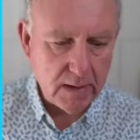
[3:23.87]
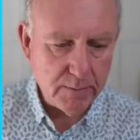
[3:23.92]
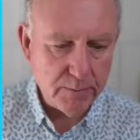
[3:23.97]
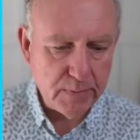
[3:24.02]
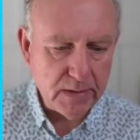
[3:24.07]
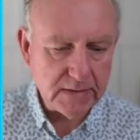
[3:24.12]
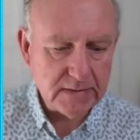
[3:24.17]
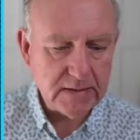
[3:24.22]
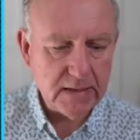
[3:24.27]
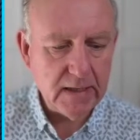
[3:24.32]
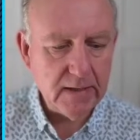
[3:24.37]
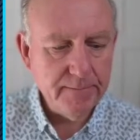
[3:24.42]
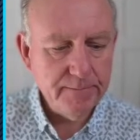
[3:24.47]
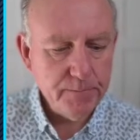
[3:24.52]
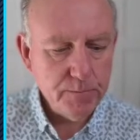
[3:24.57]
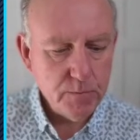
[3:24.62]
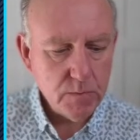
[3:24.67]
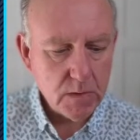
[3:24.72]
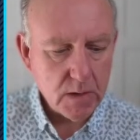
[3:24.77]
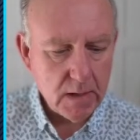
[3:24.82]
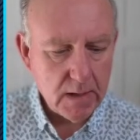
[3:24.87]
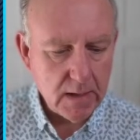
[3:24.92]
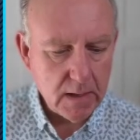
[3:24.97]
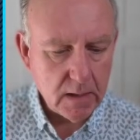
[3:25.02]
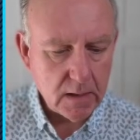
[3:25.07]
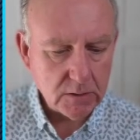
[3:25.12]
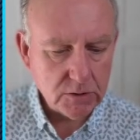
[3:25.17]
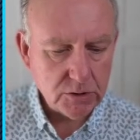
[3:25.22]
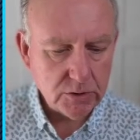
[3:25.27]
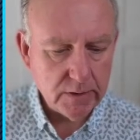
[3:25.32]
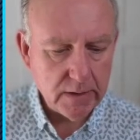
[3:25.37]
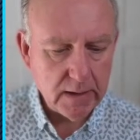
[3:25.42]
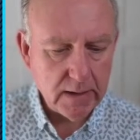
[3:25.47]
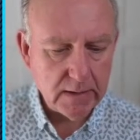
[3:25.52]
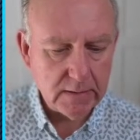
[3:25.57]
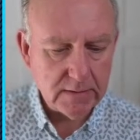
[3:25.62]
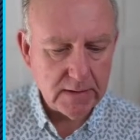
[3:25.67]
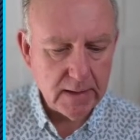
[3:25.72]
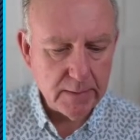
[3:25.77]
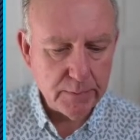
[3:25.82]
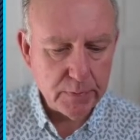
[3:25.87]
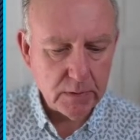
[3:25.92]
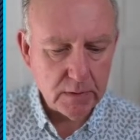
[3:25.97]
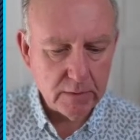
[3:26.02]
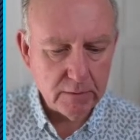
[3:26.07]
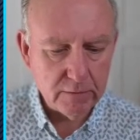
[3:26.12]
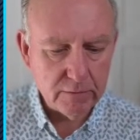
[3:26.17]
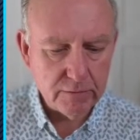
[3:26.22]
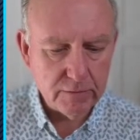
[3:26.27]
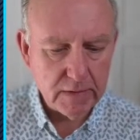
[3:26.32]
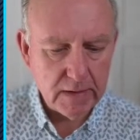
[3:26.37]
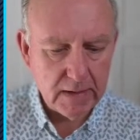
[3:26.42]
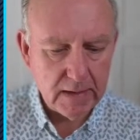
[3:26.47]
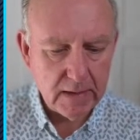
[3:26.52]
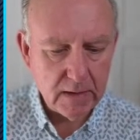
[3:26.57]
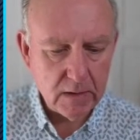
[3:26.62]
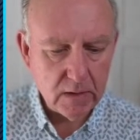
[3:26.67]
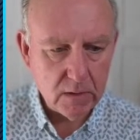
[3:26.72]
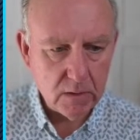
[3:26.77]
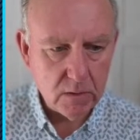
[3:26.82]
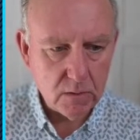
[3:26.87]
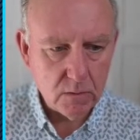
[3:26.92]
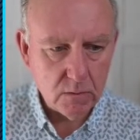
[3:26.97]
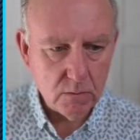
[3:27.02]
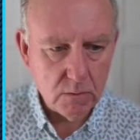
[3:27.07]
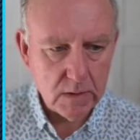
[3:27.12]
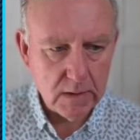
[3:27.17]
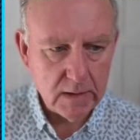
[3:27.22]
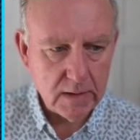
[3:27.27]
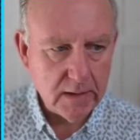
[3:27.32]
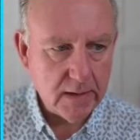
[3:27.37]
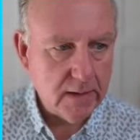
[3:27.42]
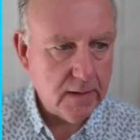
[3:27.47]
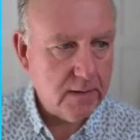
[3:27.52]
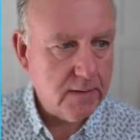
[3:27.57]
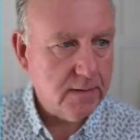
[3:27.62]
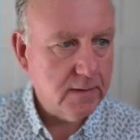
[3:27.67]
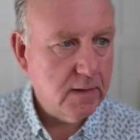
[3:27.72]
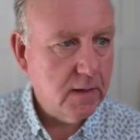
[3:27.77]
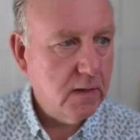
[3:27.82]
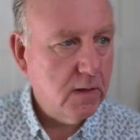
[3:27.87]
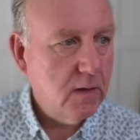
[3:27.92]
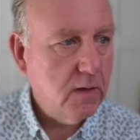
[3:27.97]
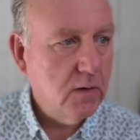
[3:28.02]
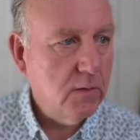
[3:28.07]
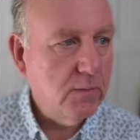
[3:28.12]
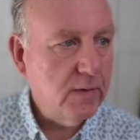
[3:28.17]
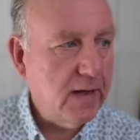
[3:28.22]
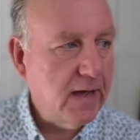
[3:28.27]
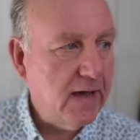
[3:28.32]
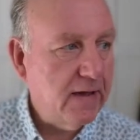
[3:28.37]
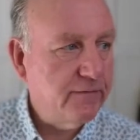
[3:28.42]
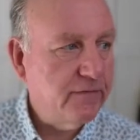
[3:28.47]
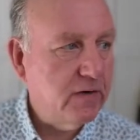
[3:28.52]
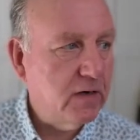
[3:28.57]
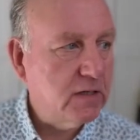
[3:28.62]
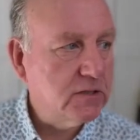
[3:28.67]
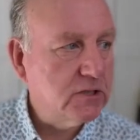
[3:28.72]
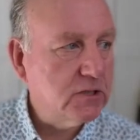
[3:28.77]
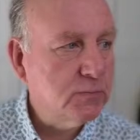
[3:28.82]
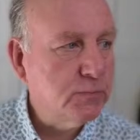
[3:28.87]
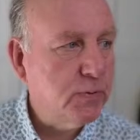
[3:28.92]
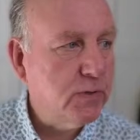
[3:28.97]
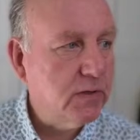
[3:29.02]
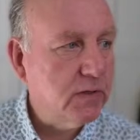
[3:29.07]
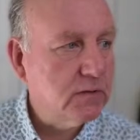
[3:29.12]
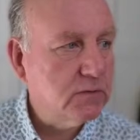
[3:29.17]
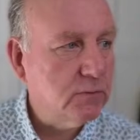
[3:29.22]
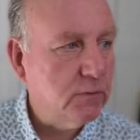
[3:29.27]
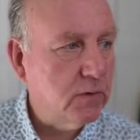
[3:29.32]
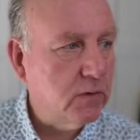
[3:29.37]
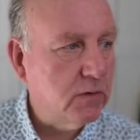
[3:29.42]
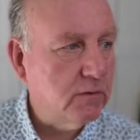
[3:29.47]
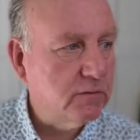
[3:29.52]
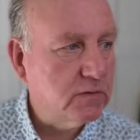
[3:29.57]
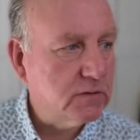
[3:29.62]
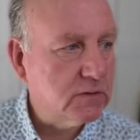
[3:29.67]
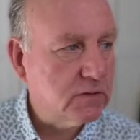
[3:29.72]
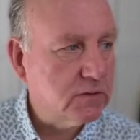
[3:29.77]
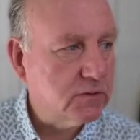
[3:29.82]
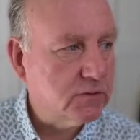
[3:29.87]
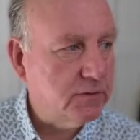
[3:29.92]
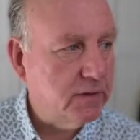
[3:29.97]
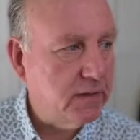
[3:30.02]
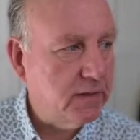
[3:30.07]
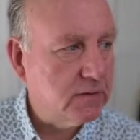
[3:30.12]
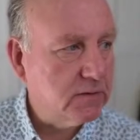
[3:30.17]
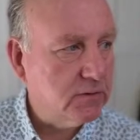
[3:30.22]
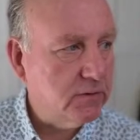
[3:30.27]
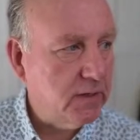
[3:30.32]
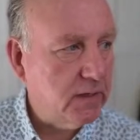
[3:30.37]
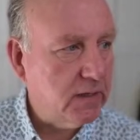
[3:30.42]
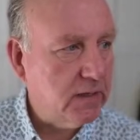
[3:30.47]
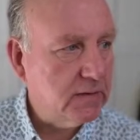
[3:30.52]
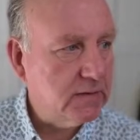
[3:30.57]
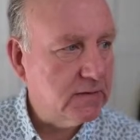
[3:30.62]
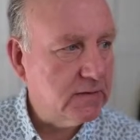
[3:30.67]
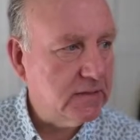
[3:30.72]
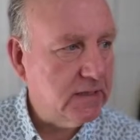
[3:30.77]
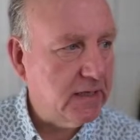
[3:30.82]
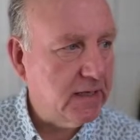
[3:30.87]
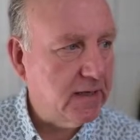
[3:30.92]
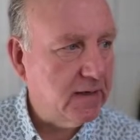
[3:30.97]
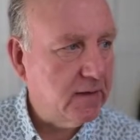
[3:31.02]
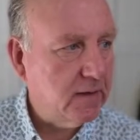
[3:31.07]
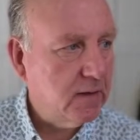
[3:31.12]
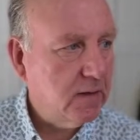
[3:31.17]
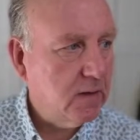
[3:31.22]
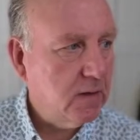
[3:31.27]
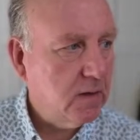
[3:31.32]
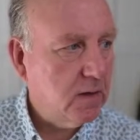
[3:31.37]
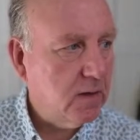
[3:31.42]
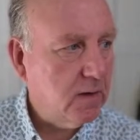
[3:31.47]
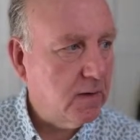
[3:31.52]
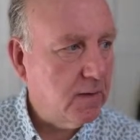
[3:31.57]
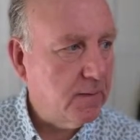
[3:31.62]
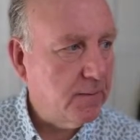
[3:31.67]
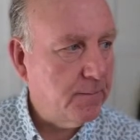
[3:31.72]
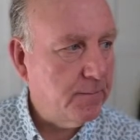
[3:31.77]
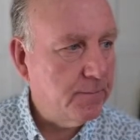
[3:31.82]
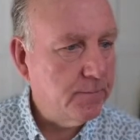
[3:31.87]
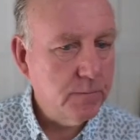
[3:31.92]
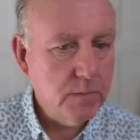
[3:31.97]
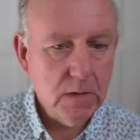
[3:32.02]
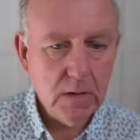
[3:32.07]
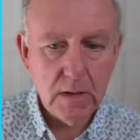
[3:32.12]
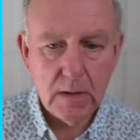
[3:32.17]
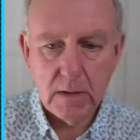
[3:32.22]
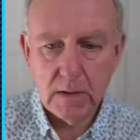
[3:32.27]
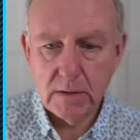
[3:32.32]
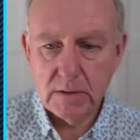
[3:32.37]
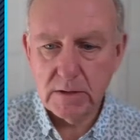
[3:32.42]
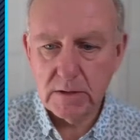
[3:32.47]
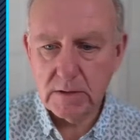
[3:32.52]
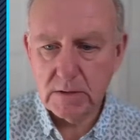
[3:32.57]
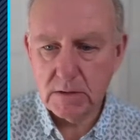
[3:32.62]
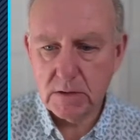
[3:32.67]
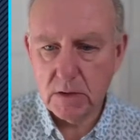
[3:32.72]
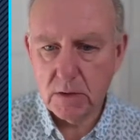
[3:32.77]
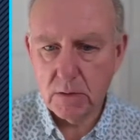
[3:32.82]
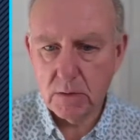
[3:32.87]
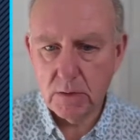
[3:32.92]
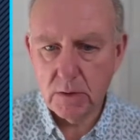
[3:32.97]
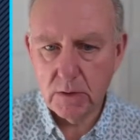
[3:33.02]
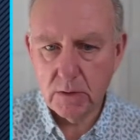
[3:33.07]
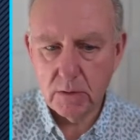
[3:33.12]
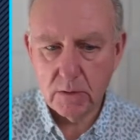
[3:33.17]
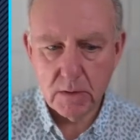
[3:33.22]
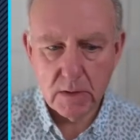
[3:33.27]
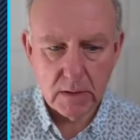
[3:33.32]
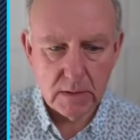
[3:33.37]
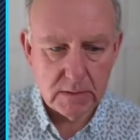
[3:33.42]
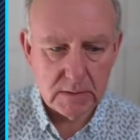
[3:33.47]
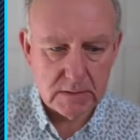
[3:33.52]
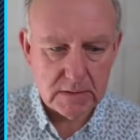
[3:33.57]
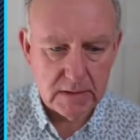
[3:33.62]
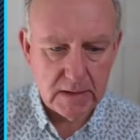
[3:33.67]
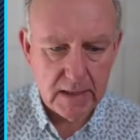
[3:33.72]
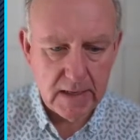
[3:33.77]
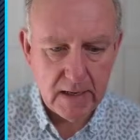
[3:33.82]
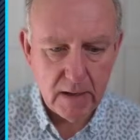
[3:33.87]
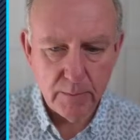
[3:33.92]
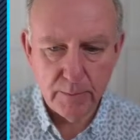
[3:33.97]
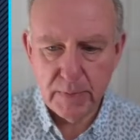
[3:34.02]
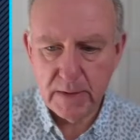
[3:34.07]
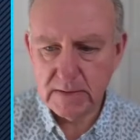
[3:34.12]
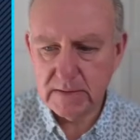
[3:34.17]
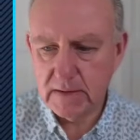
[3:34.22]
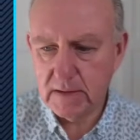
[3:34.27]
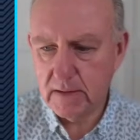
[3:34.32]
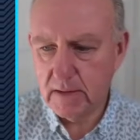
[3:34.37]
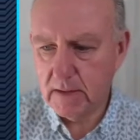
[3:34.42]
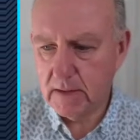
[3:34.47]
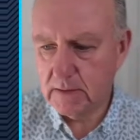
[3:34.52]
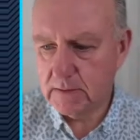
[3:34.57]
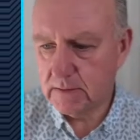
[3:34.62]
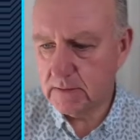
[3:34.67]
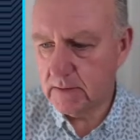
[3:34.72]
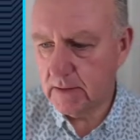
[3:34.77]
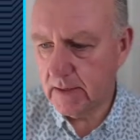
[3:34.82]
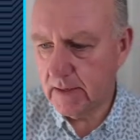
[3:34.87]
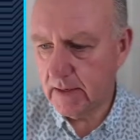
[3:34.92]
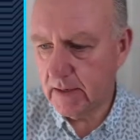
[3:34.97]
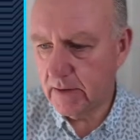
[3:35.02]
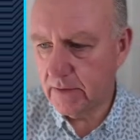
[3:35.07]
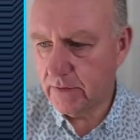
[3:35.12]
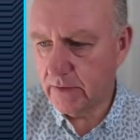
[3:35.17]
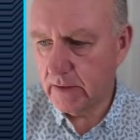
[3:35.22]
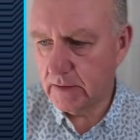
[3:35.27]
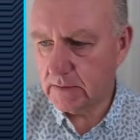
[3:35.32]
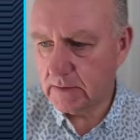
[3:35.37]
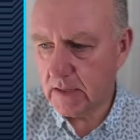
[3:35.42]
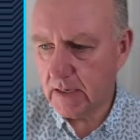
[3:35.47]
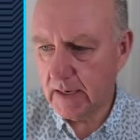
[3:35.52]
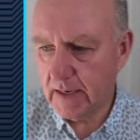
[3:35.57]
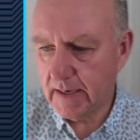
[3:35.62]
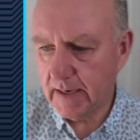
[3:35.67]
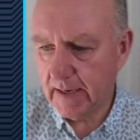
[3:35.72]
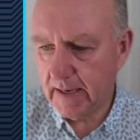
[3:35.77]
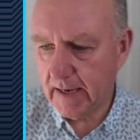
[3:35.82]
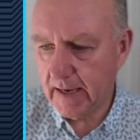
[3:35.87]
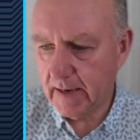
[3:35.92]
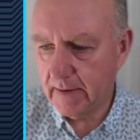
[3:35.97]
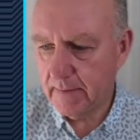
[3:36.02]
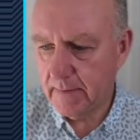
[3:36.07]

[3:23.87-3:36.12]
busy. I'll show you an example of one that we have here. I'll just pull this one over as a screen so you can see it, just so you can see how busy these things kind of get.